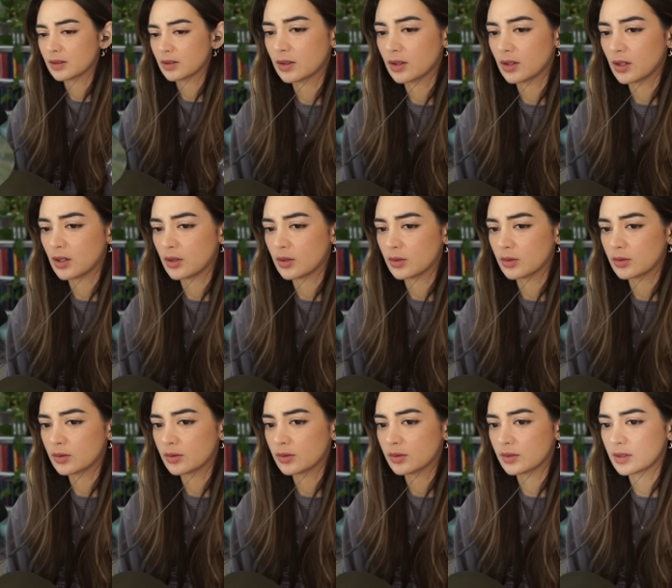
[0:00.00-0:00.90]
Oh,
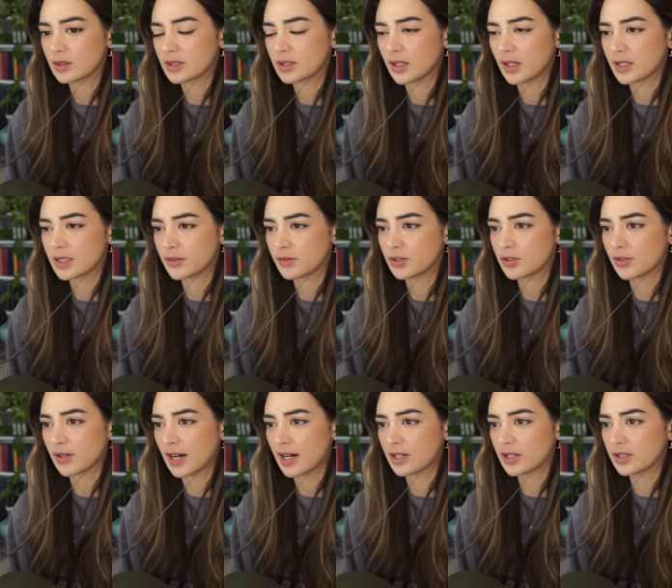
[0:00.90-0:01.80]
signs of a
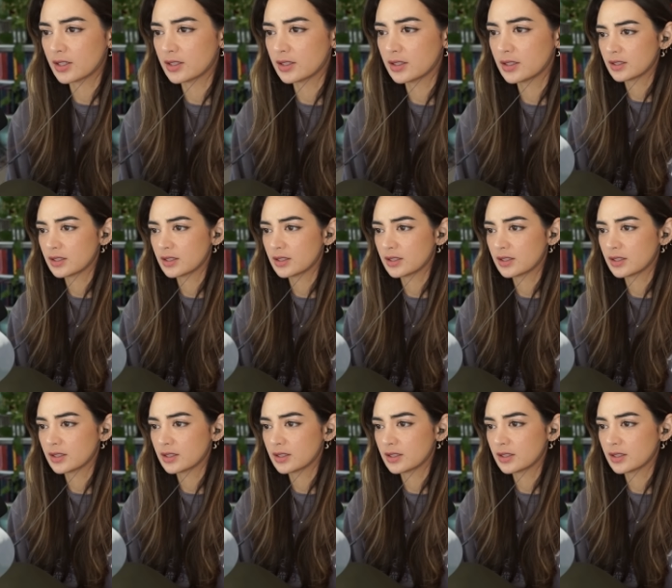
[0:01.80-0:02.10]
dragon?